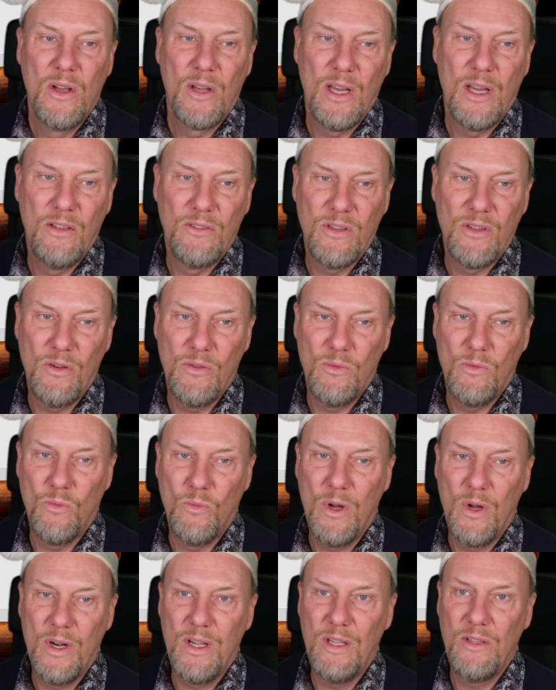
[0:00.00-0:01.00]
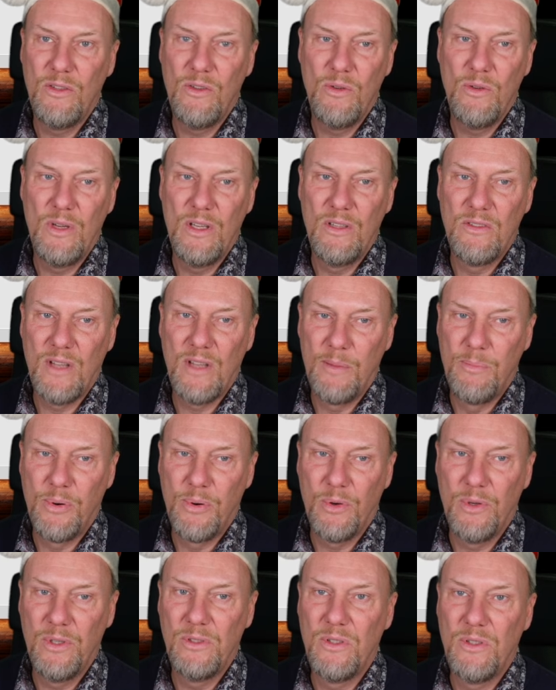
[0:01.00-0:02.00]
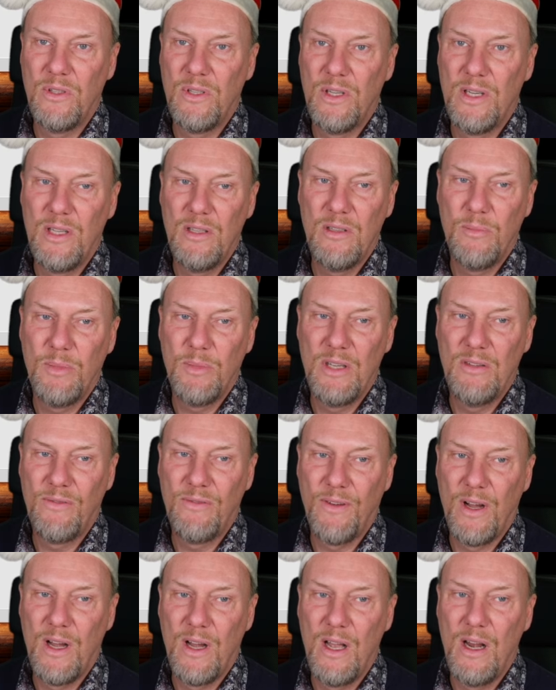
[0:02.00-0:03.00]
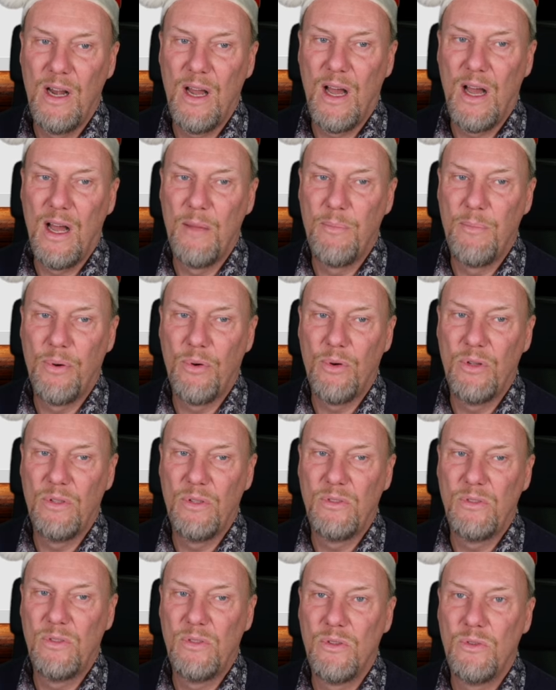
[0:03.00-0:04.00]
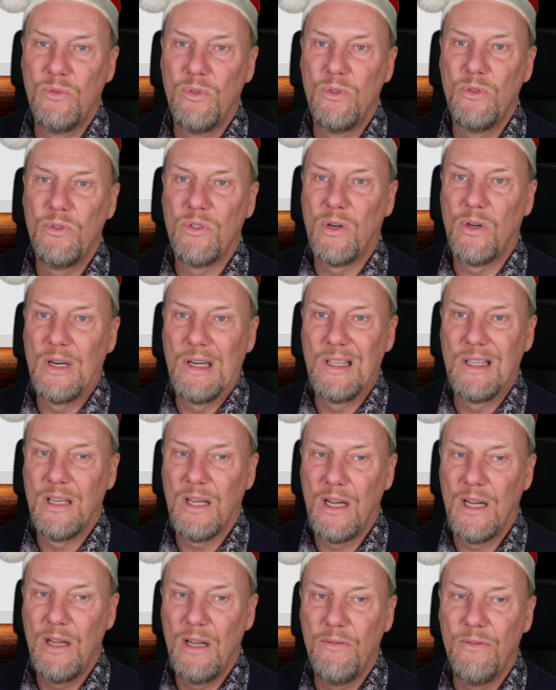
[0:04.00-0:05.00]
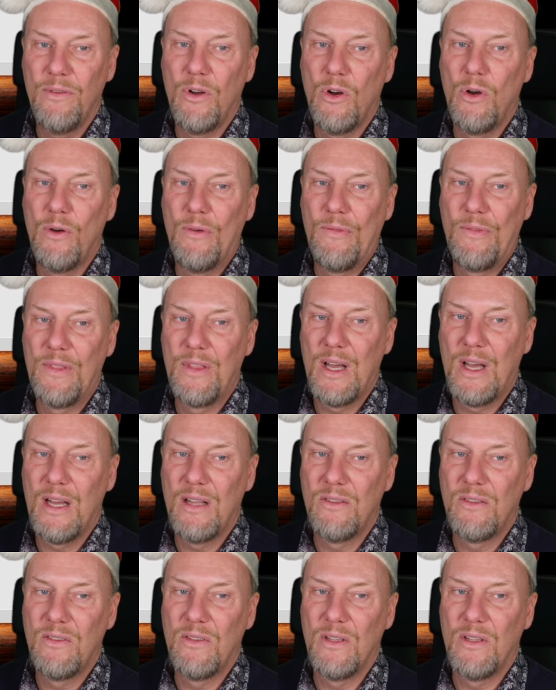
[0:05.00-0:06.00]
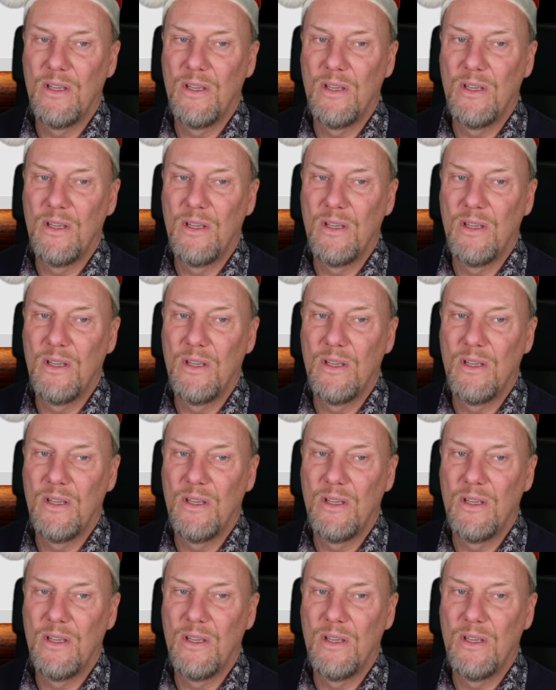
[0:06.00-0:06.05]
Okay, so what I do is I point to the database file, I point to the root archive of that